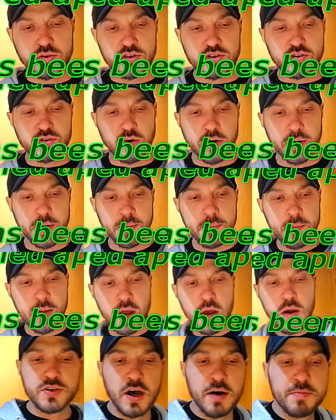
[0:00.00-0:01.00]
store.
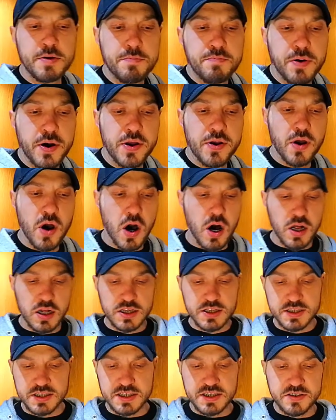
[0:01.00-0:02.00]
I'll be putting all
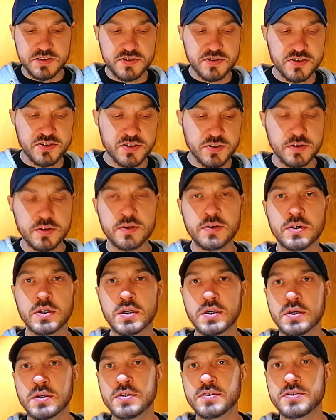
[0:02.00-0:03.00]
of these
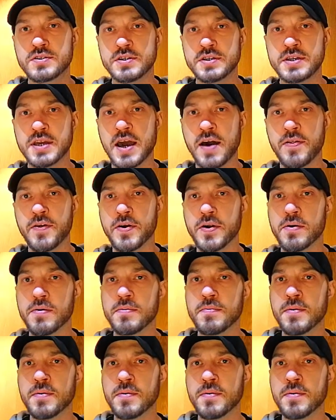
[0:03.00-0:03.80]
together.